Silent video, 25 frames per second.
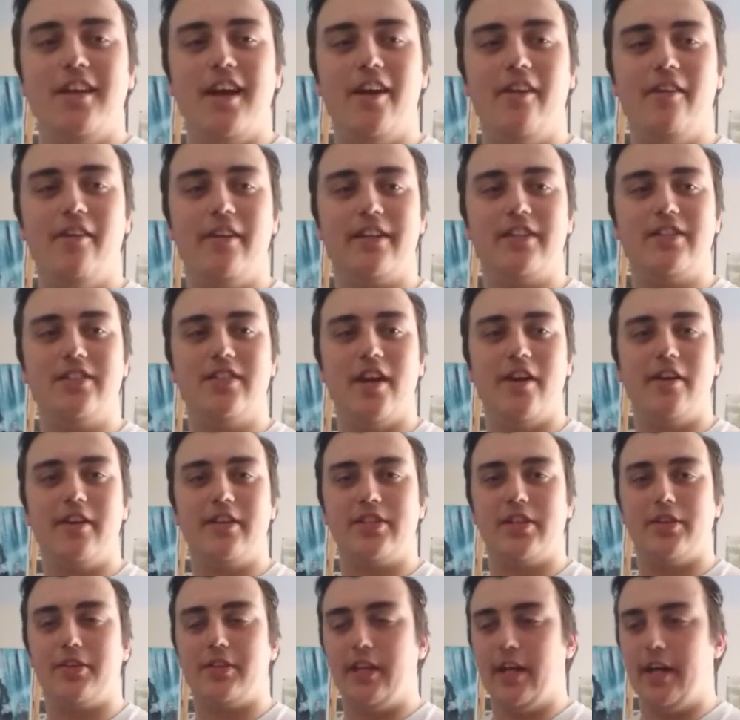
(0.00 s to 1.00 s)
Eric's
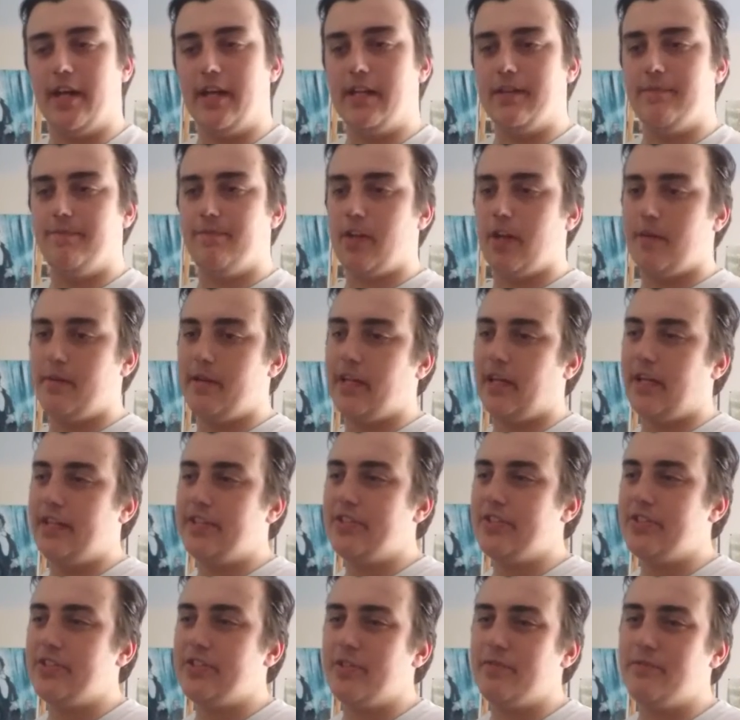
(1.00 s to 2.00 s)
Eric's okay. I mean, I
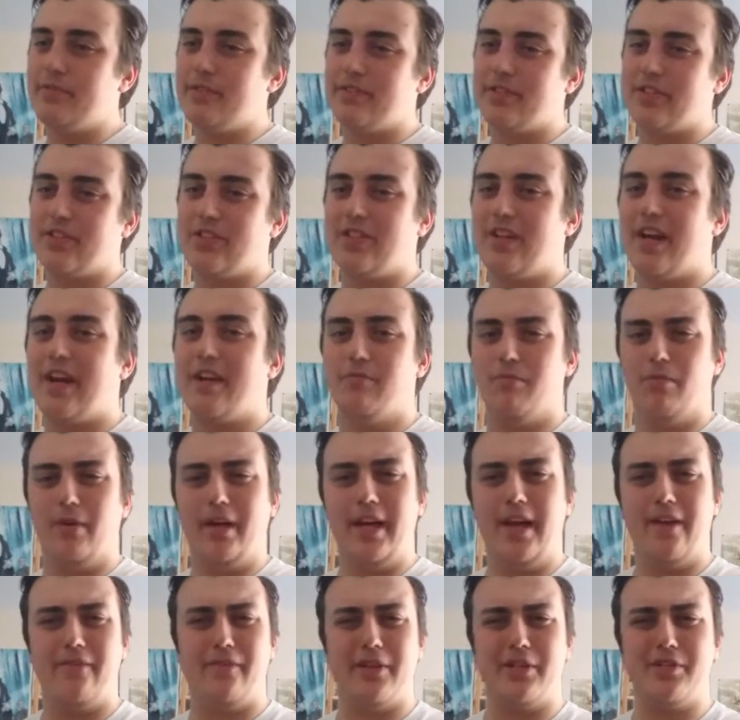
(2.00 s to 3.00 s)
just don't understand
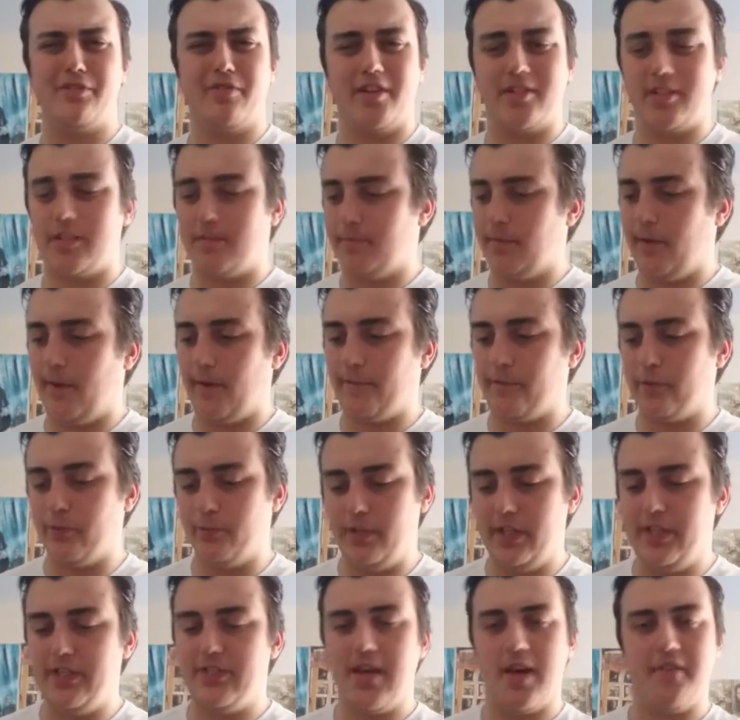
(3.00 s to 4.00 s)
why every Jurassic Park film
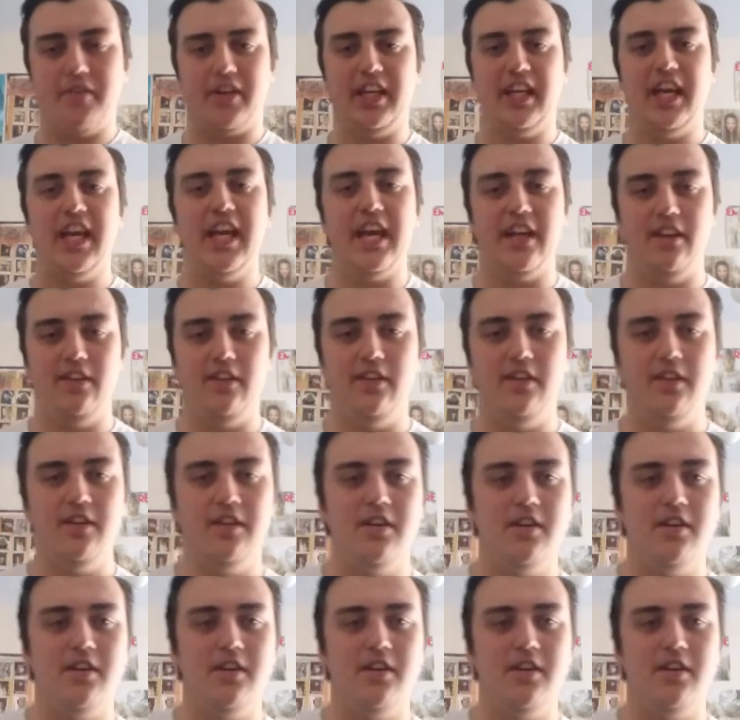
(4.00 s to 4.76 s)
needs to have a kid.